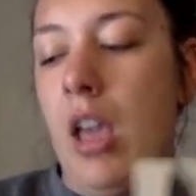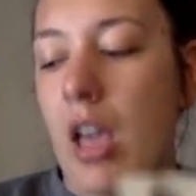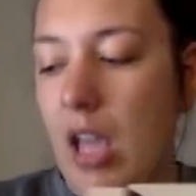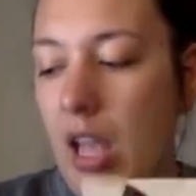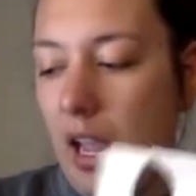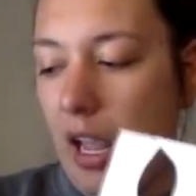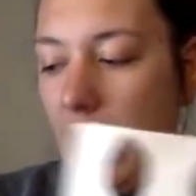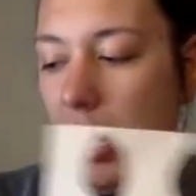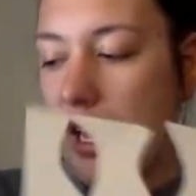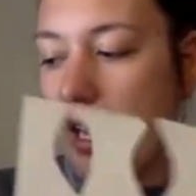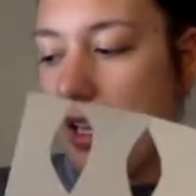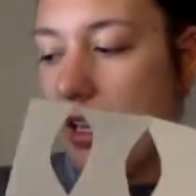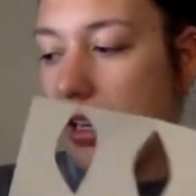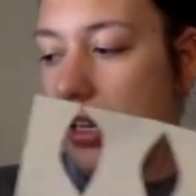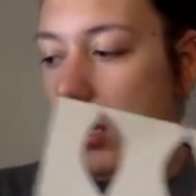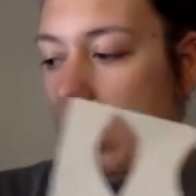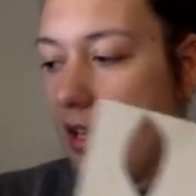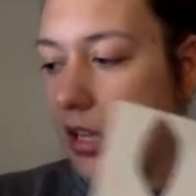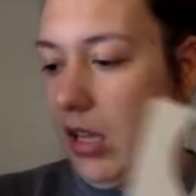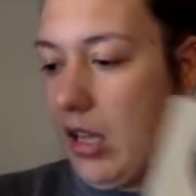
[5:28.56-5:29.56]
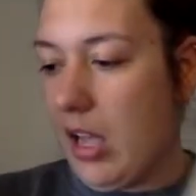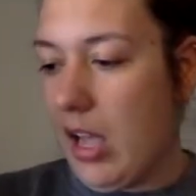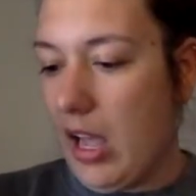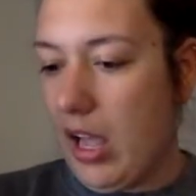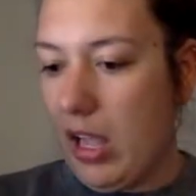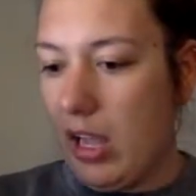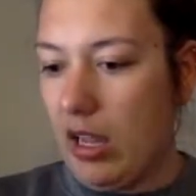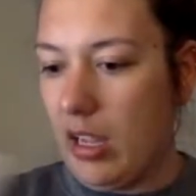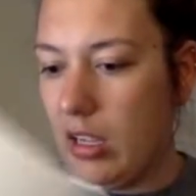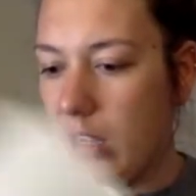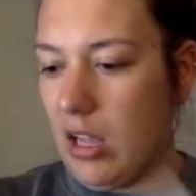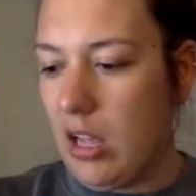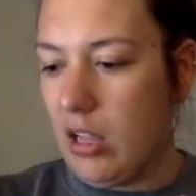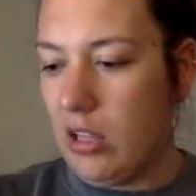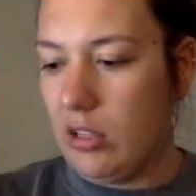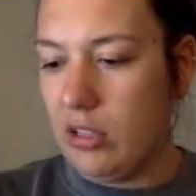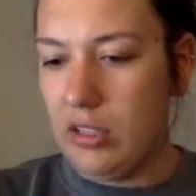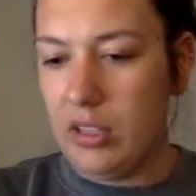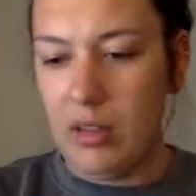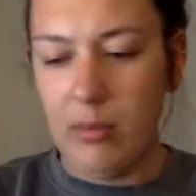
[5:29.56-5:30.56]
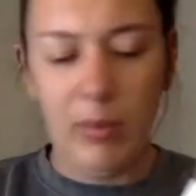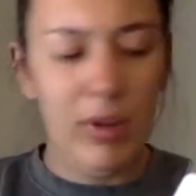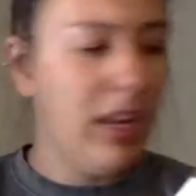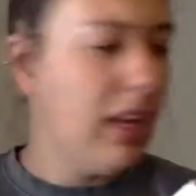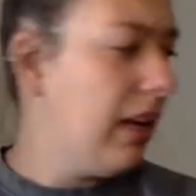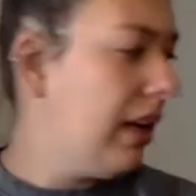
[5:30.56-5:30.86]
And I colored them in.